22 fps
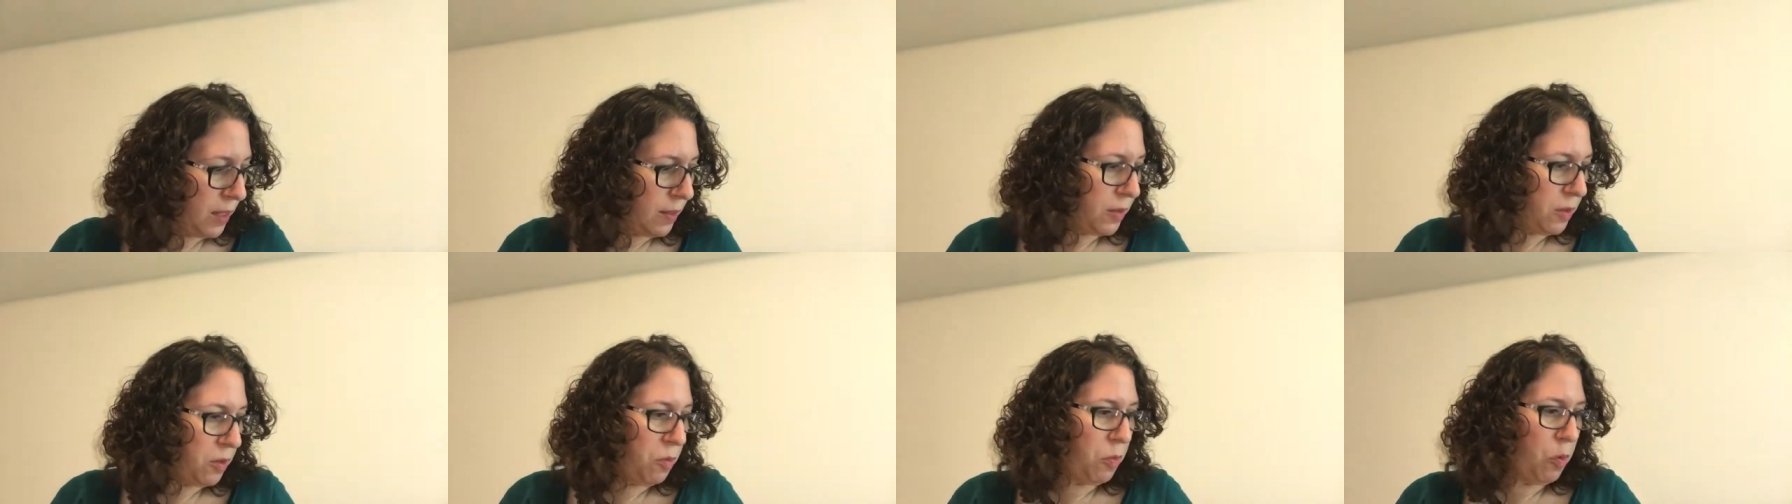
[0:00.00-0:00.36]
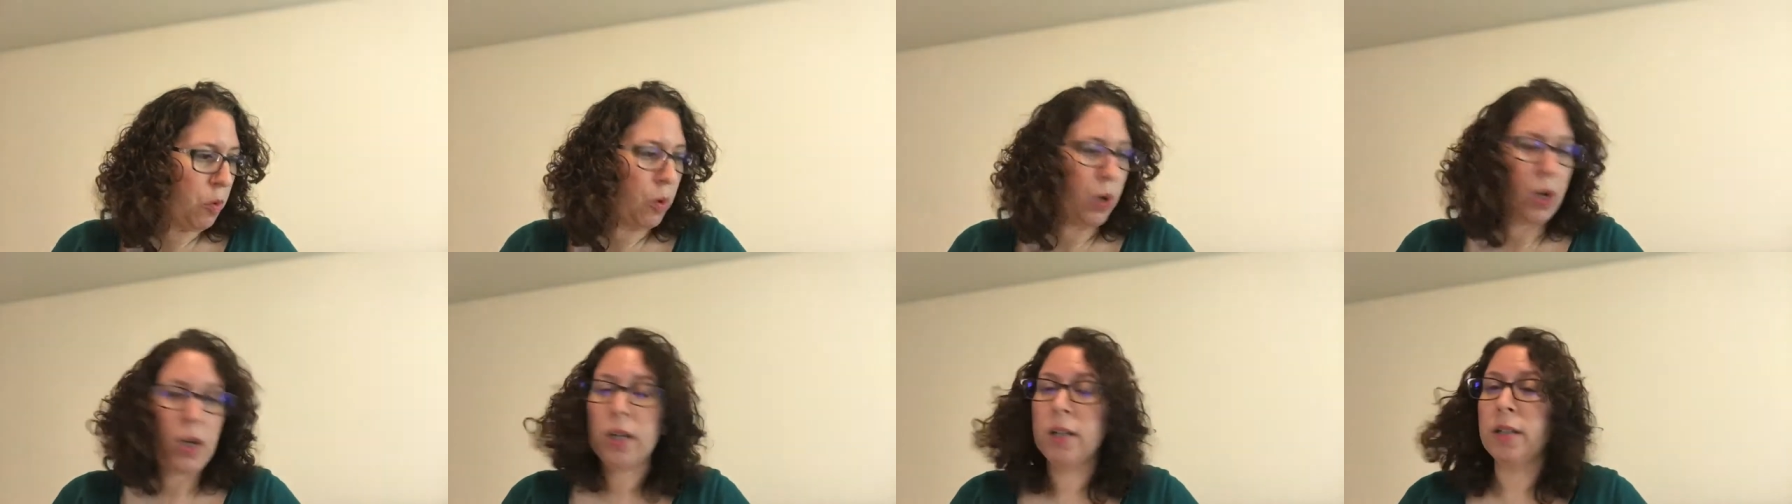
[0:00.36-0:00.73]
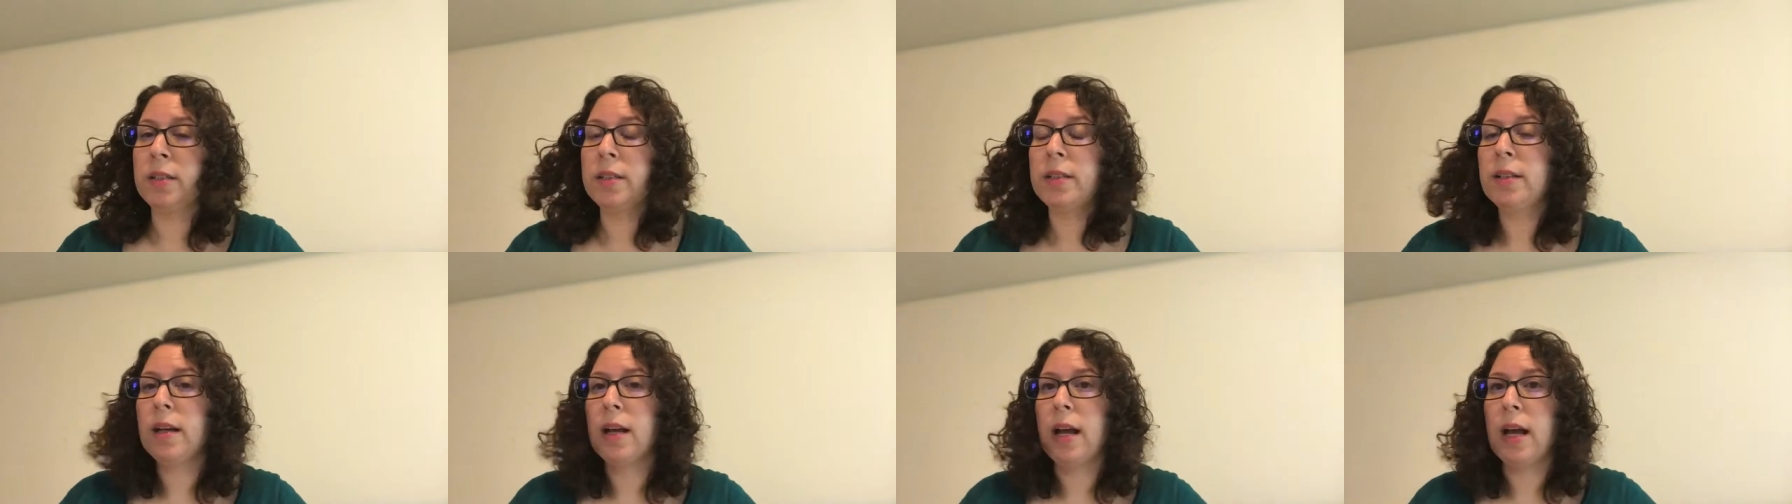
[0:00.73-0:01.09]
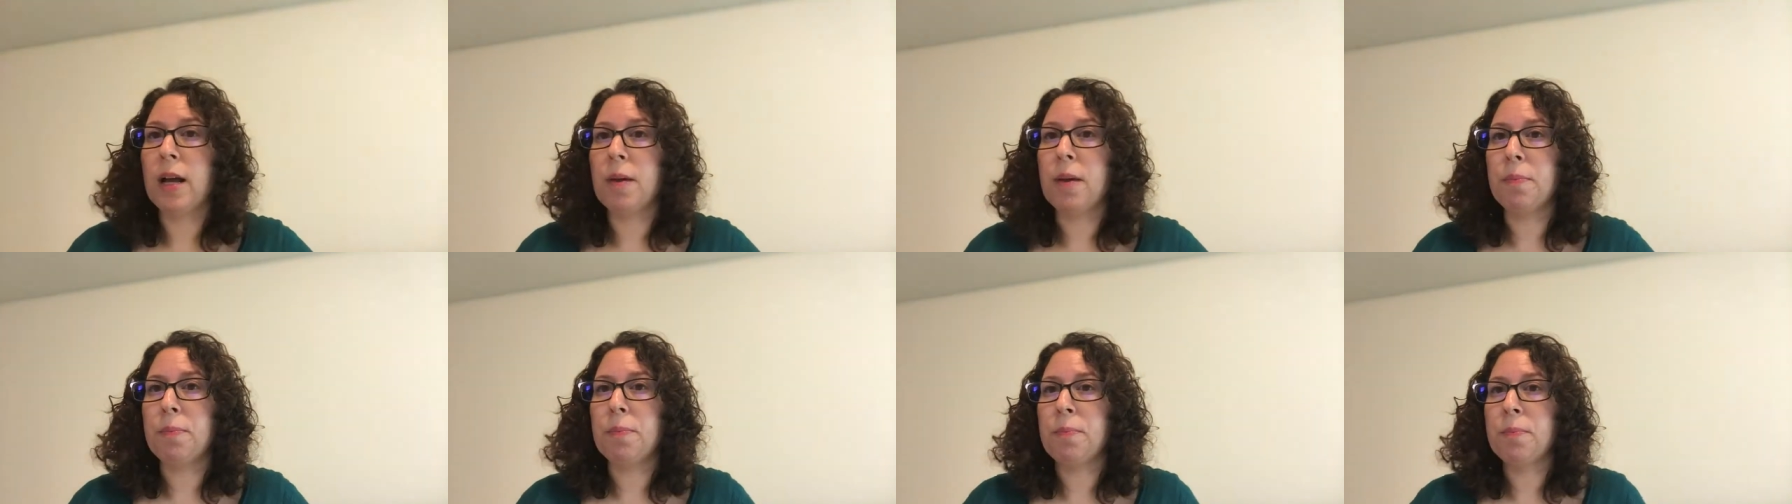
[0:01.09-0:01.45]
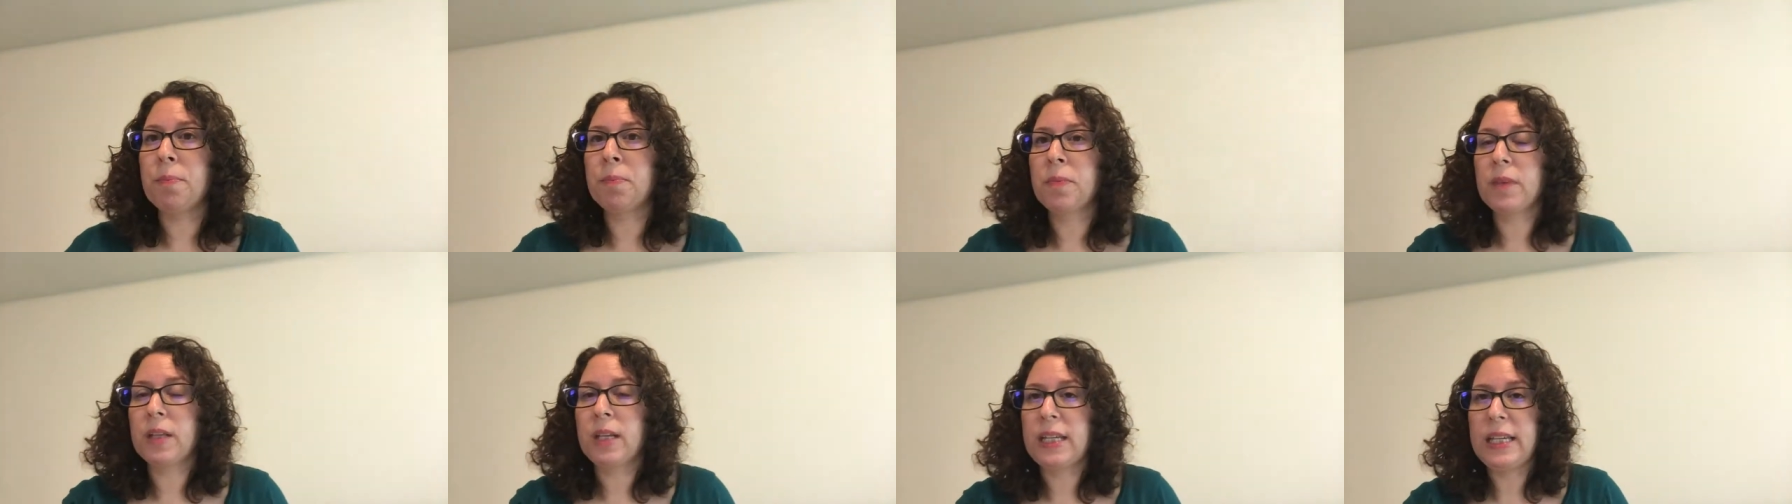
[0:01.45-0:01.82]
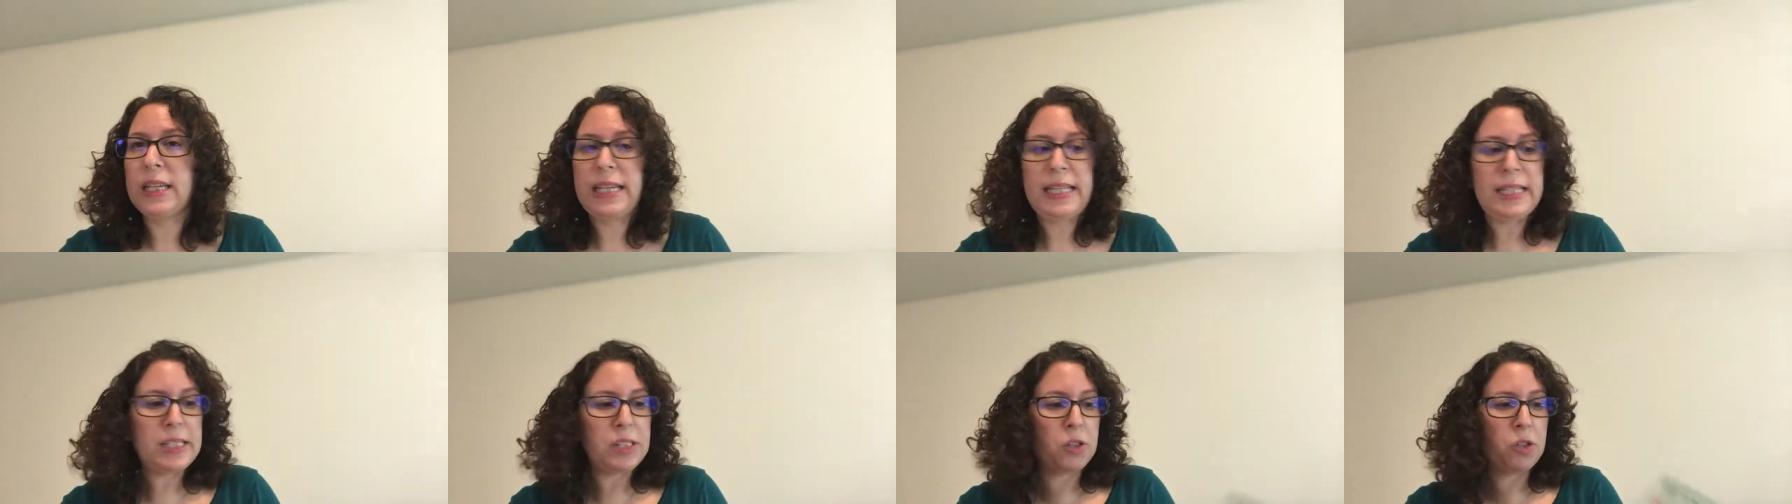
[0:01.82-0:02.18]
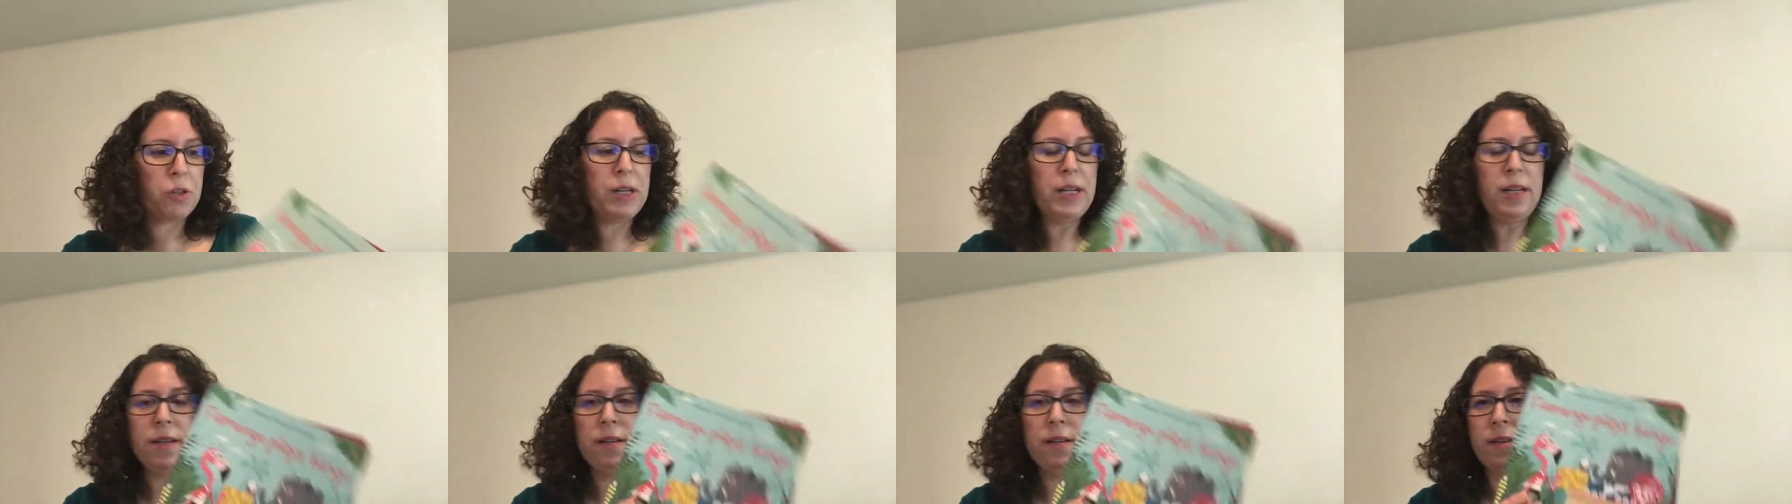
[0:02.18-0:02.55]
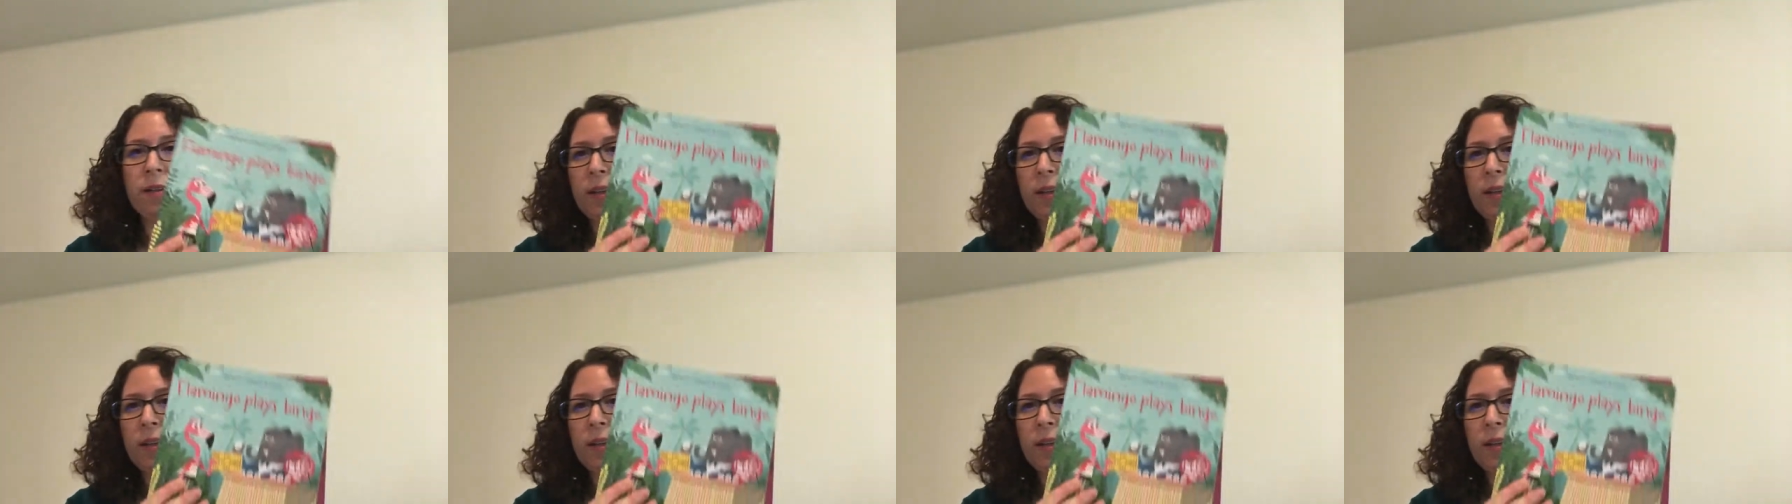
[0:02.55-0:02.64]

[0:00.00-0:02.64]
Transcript: little more um, Eastery.